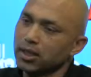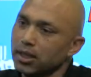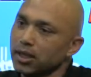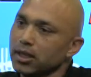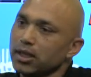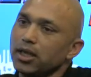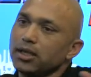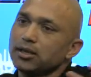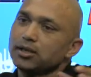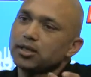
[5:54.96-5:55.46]
Now,
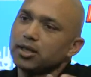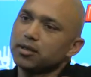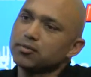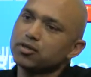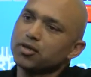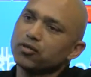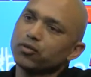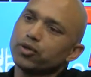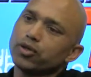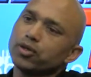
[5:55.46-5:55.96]
in
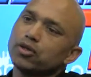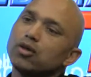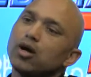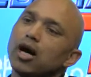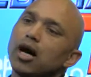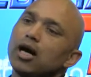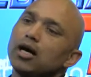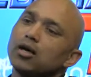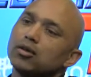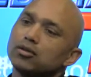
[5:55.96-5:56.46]
terms of when you
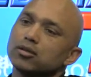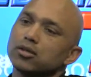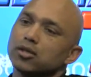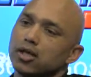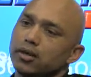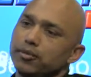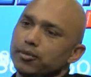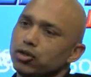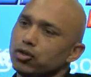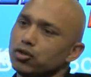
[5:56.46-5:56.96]
go out,
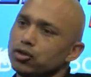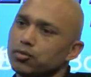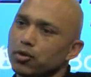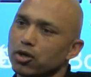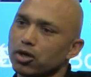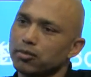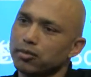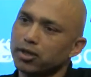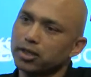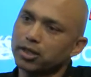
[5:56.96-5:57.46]
I mean, you
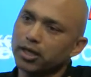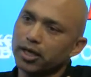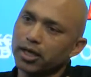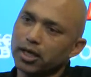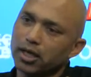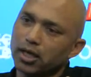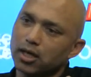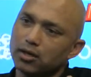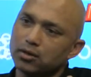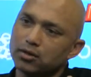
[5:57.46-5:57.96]
spoke about
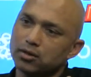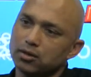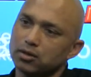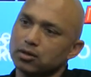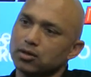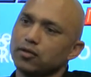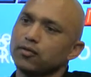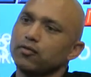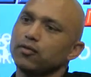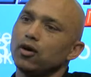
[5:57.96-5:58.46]
going out
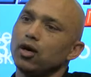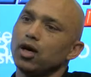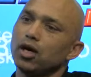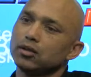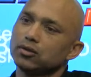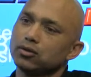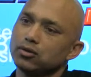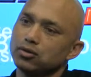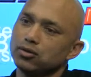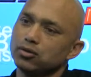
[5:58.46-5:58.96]
so far
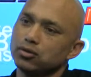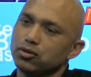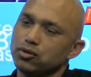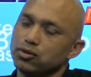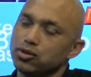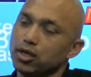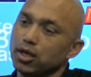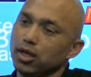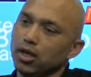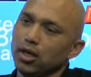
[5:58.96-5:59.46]
out to
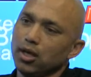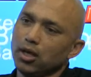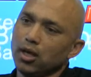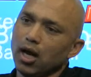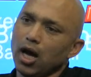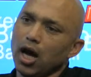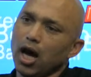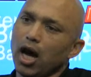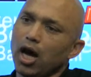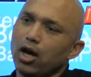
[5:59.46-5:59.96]
sea.
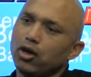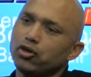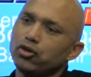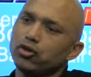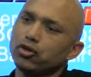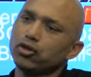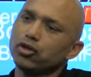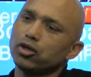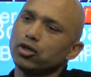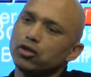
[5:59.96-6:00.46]
How
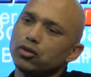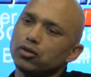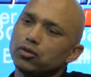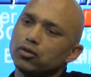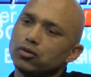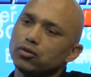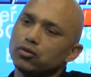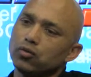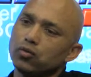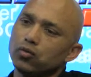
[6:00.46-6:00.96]
do you
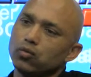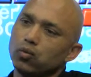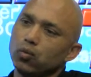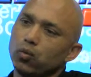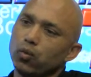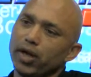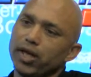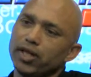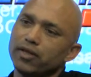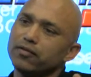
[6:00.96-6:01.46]
know
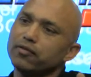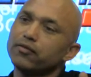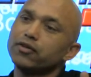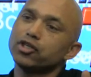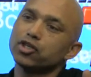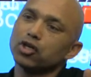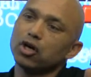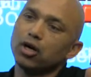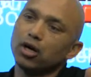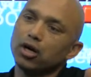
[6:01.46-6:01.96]
where the
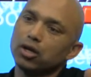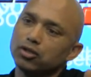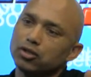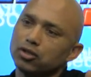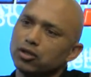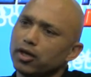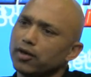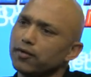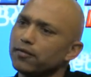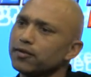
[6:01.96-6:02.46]
fish are?
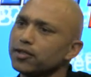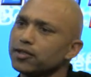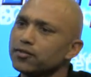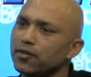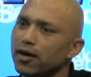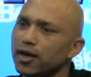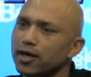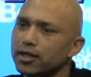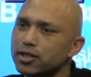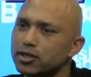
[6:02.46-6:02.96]
Do you have fish
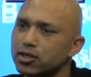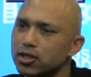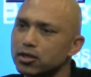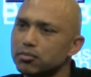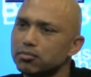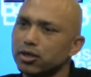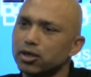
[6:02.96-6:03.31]
finders on the